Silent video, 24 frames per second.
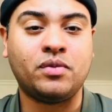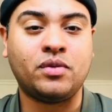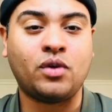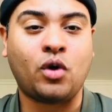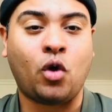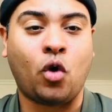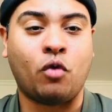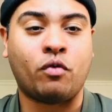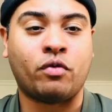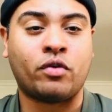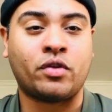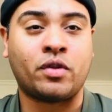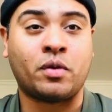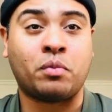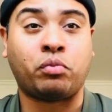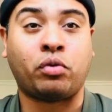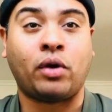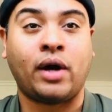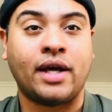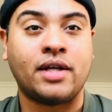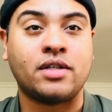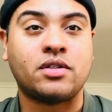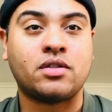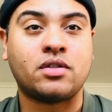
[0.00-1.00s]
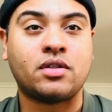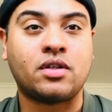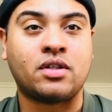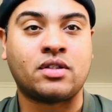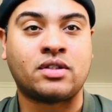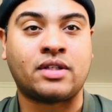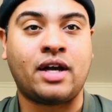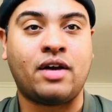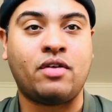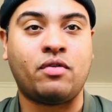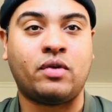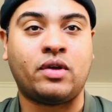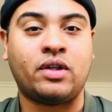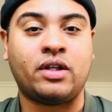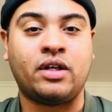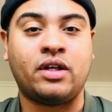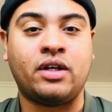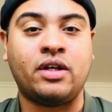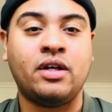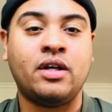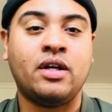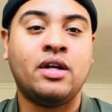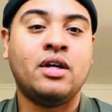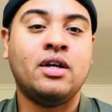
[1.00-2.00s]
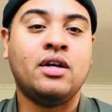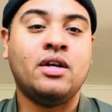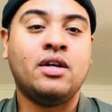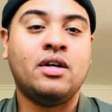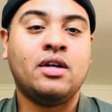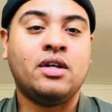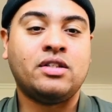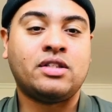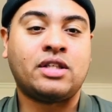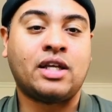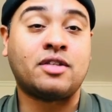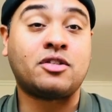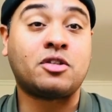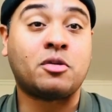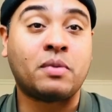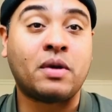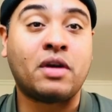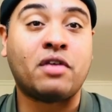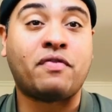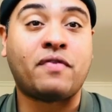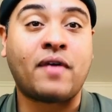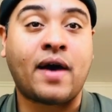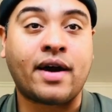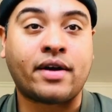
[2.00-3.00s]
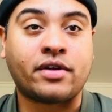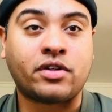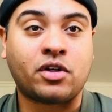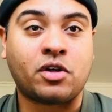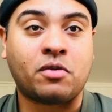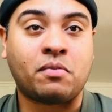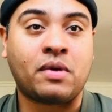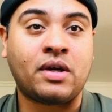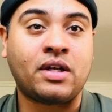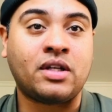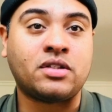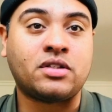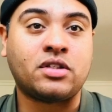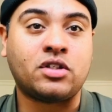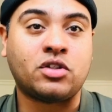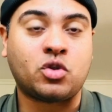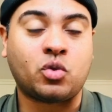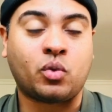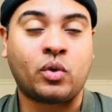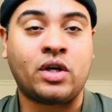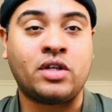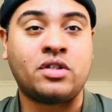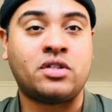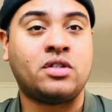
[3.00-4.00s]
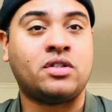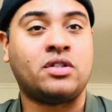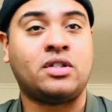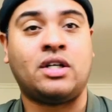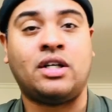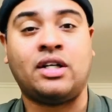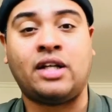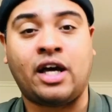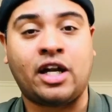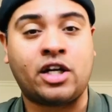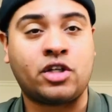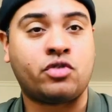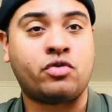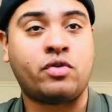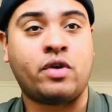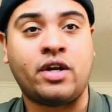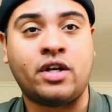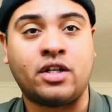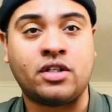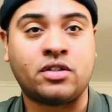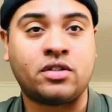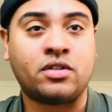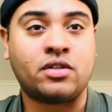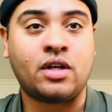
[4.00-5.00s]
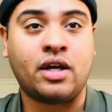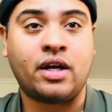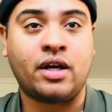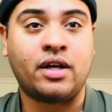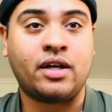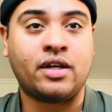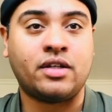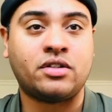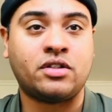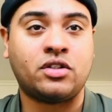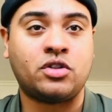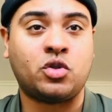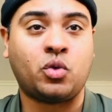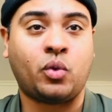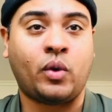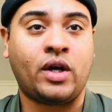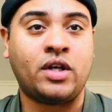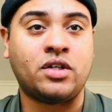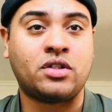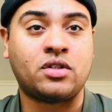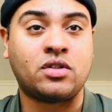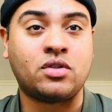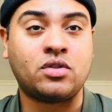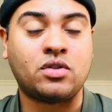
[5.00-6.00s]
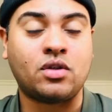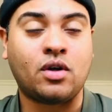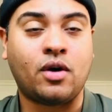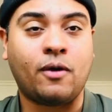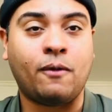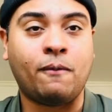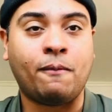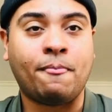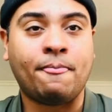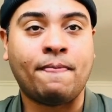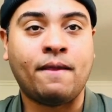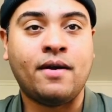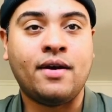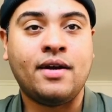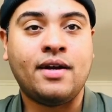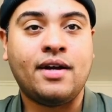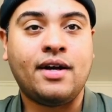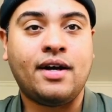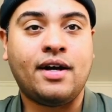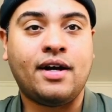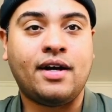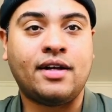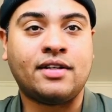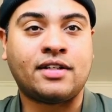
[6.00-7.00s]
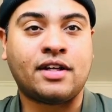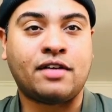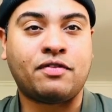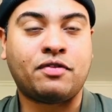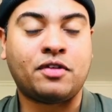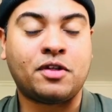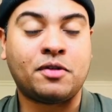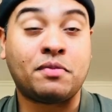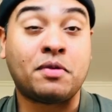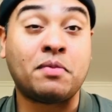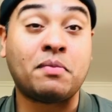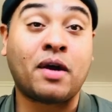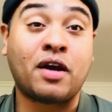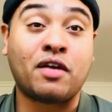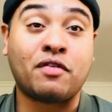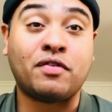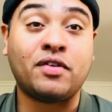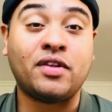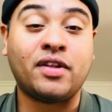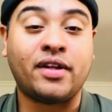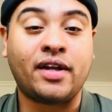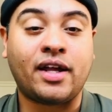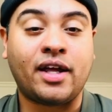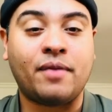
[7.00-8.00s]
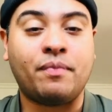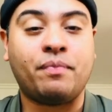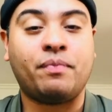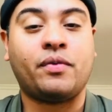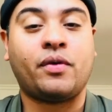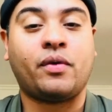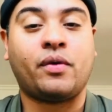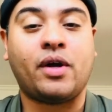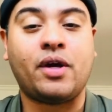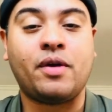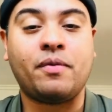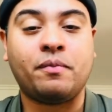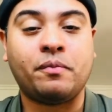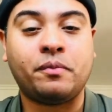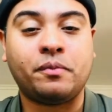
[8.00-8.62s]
over the price, because that really tends to be a factor in many situations, in a lot of creative situations. So definitely be mindful of that, okay?